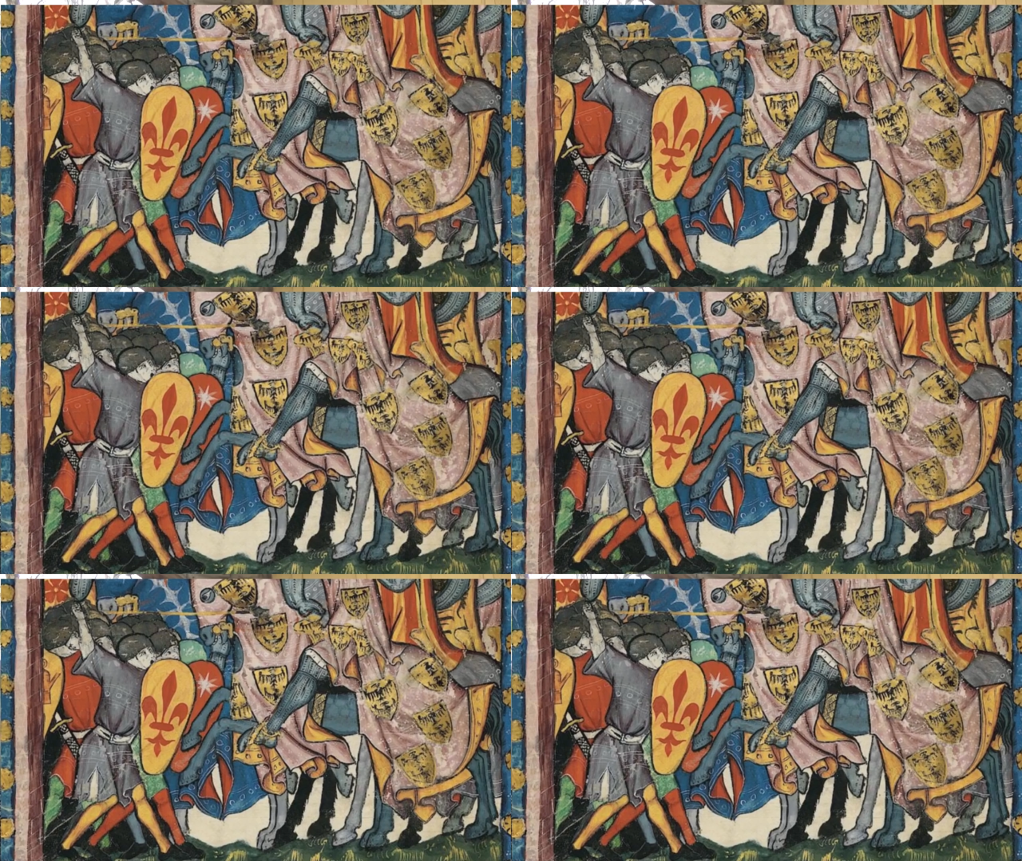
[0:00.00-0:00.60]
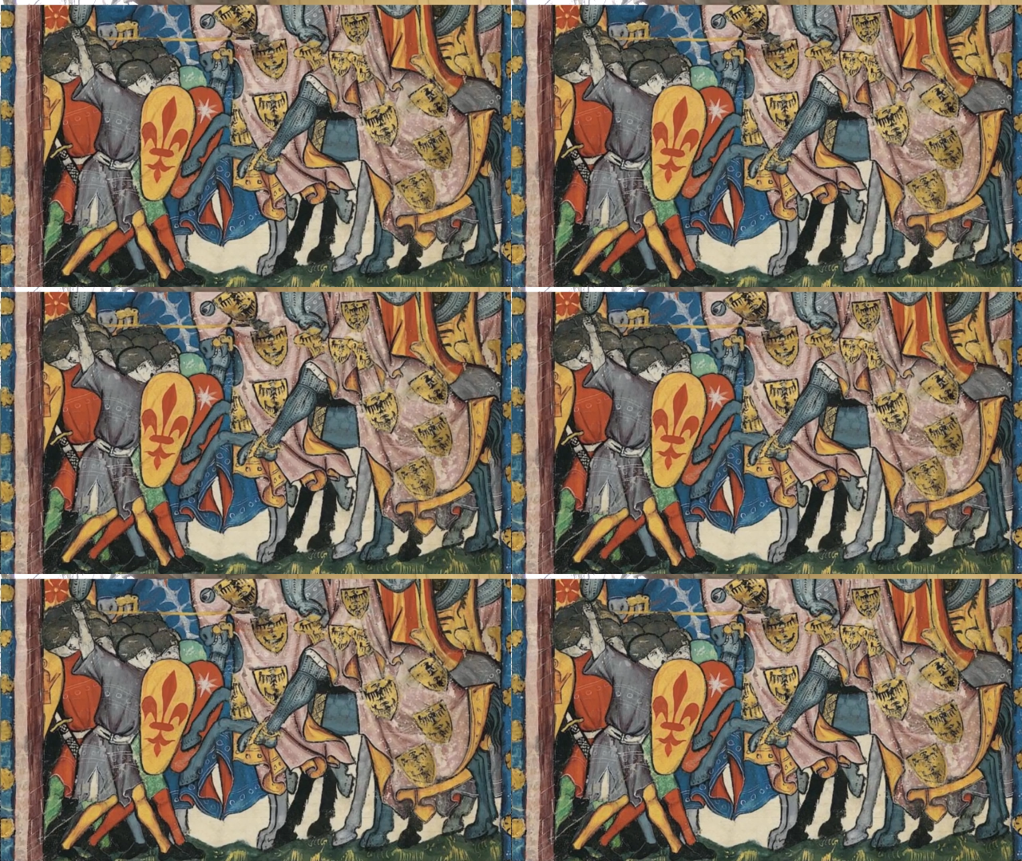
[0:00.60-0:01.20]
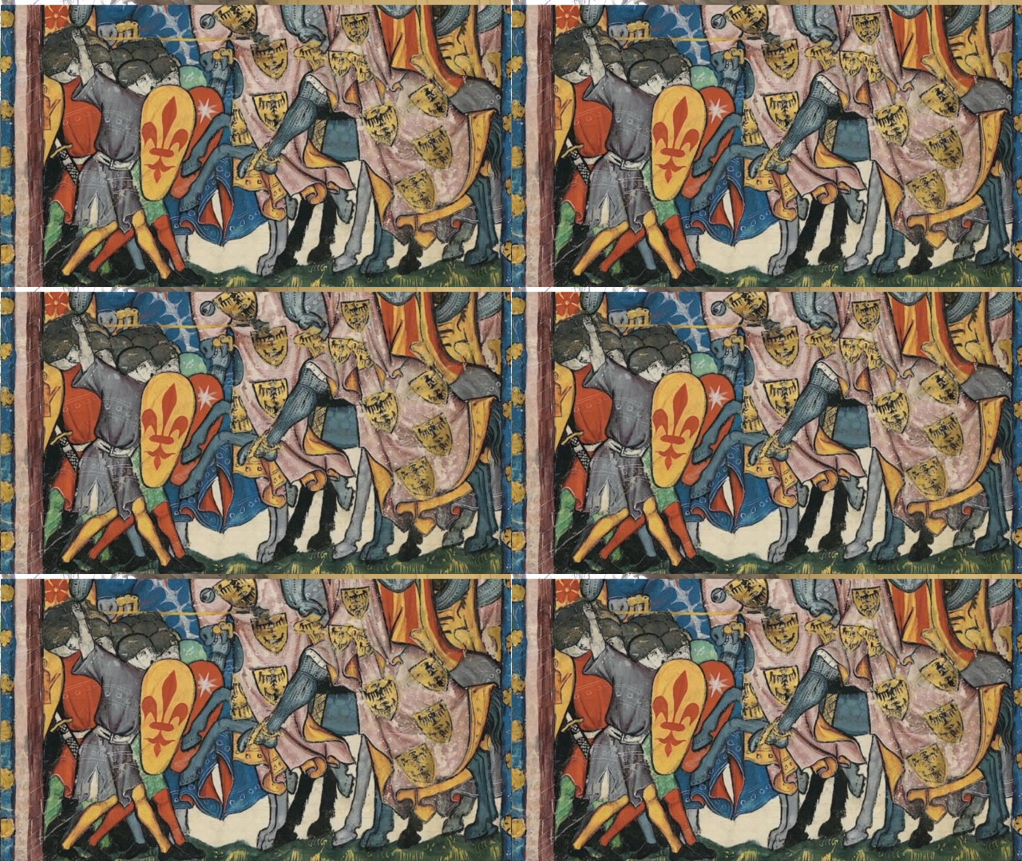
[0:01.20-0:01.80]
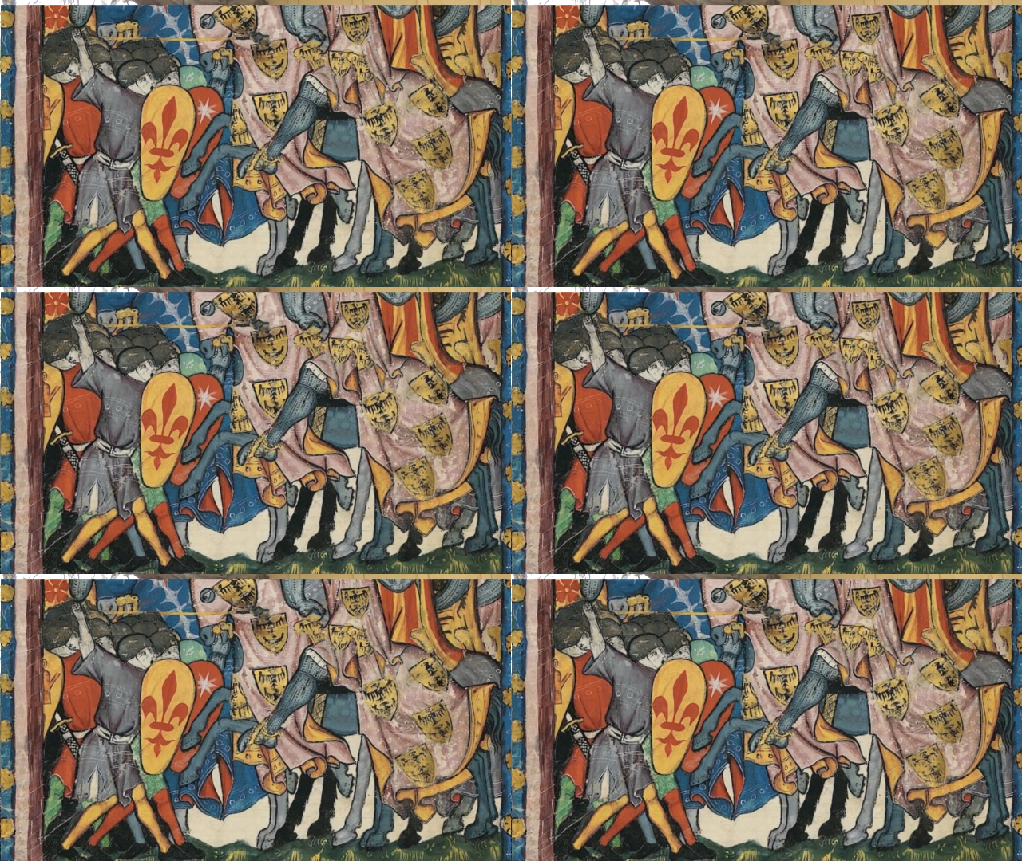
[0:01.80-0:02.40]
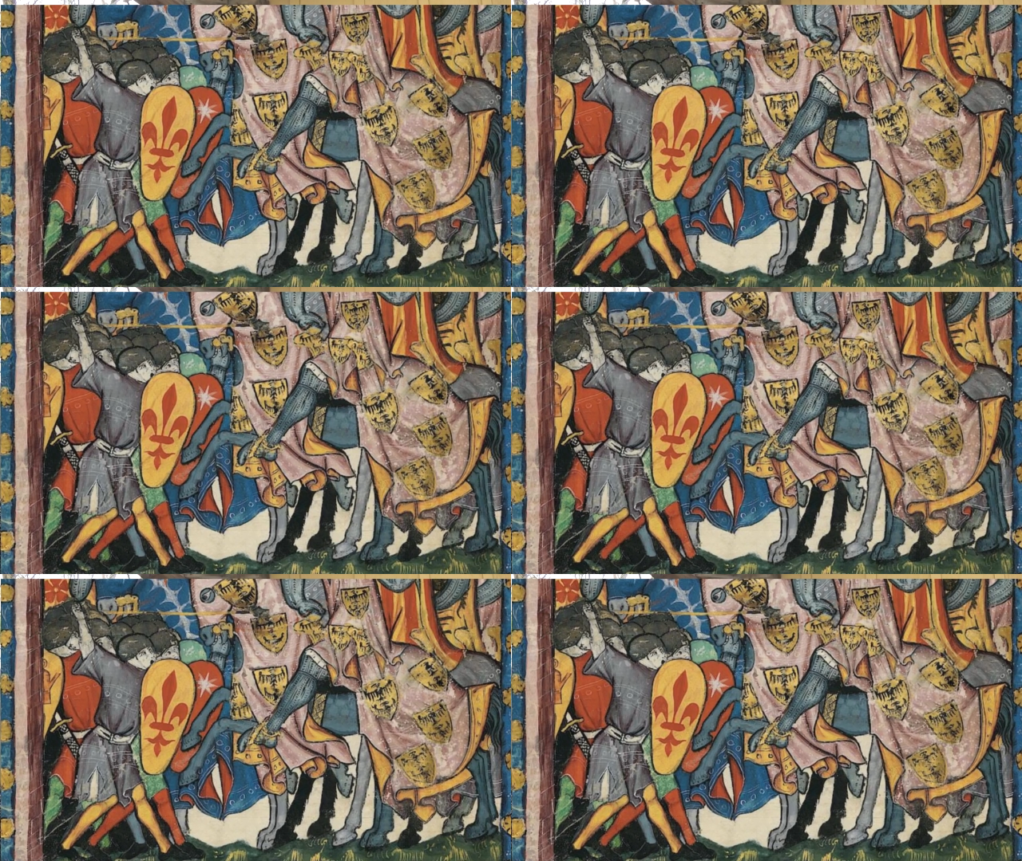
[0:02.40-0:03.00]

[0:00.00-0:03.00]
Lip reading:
[unreadable: no face in view]